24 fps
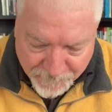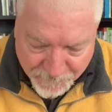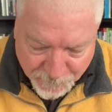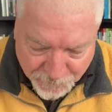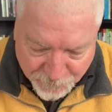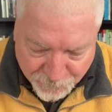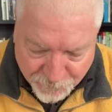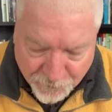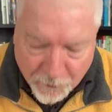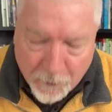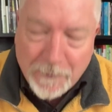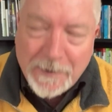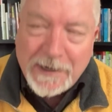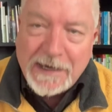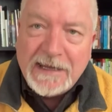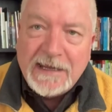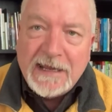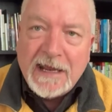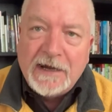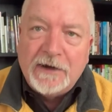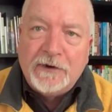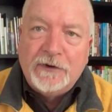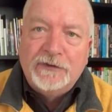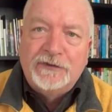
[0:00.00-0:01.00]
for so many
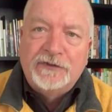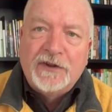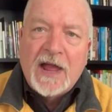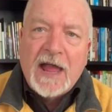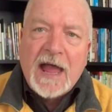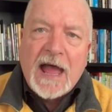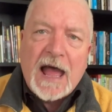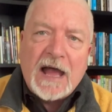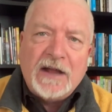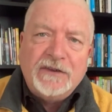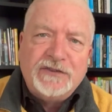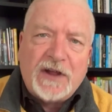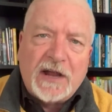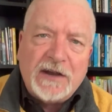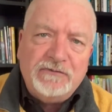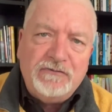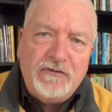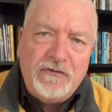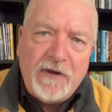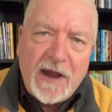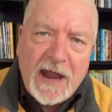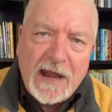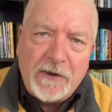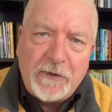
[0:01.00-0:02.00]
years, as I
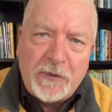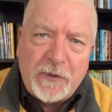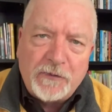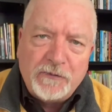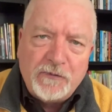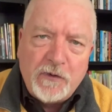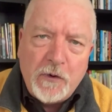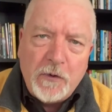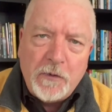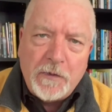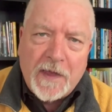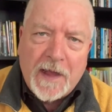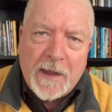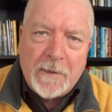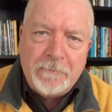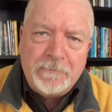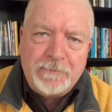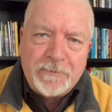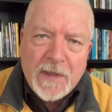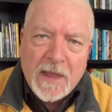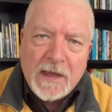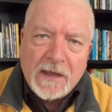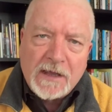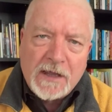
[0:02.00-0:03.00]
read through
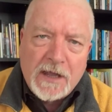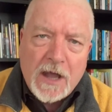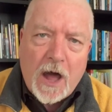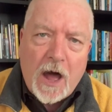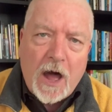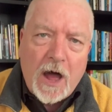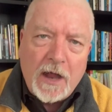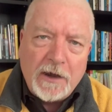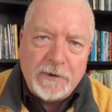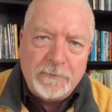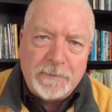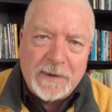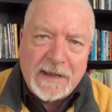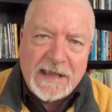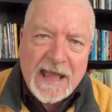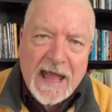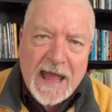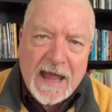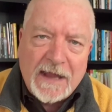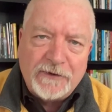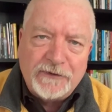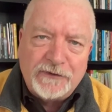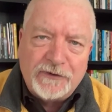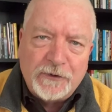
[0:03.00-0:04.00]
them, God
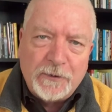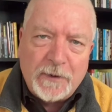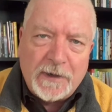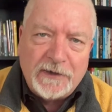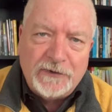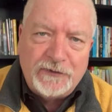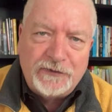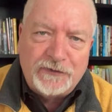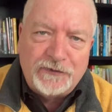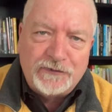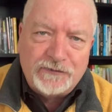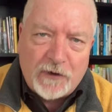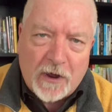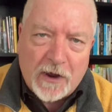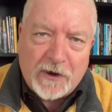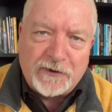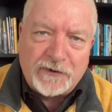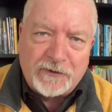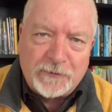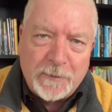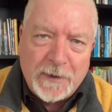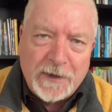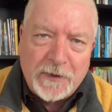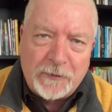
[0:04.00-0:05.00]
began to
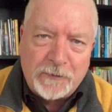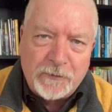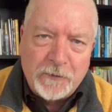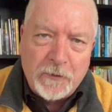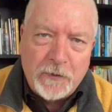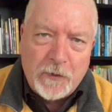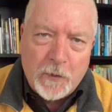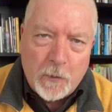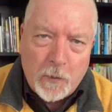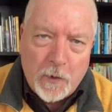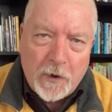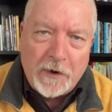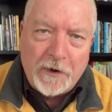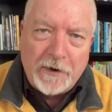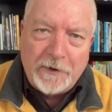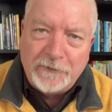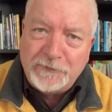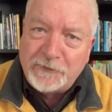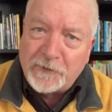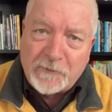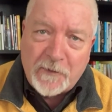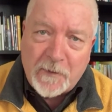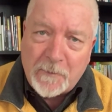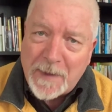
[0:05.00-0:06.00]
instruct me through the
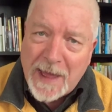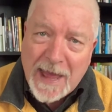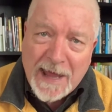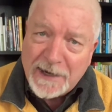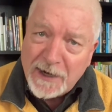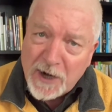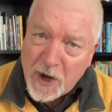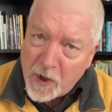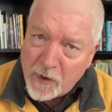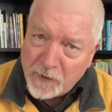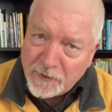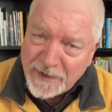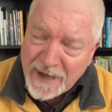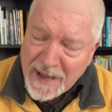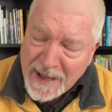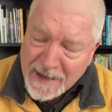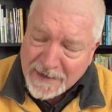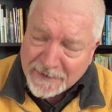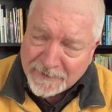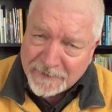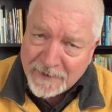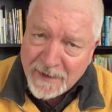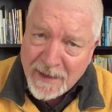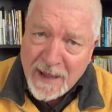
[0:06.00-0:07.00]
words of a man long
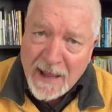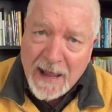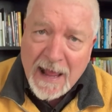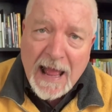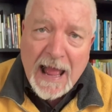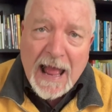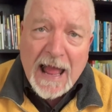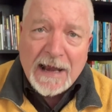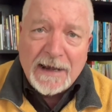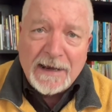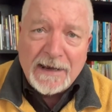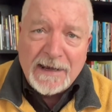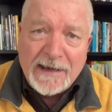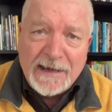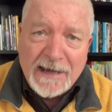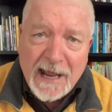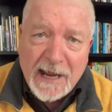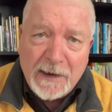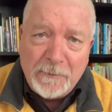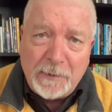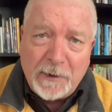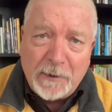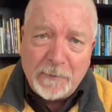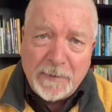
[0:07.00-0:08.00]
dead and
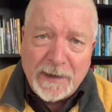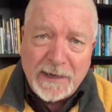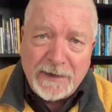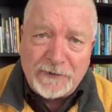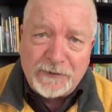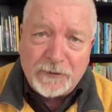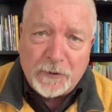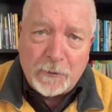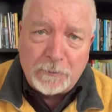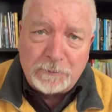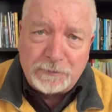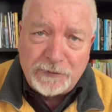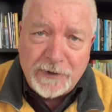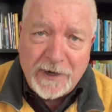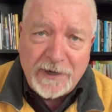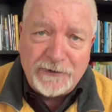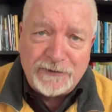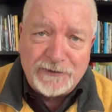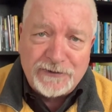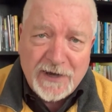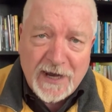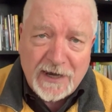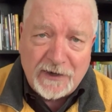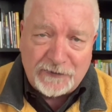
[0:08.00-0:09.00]
enable me to
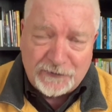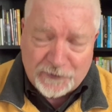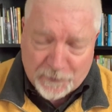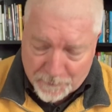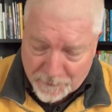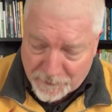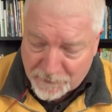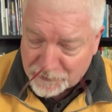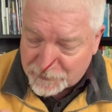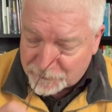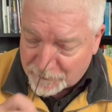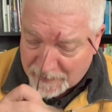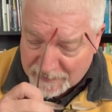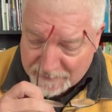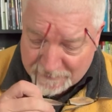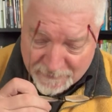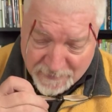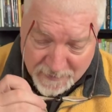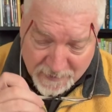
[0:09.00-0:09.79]
appreciate some of the great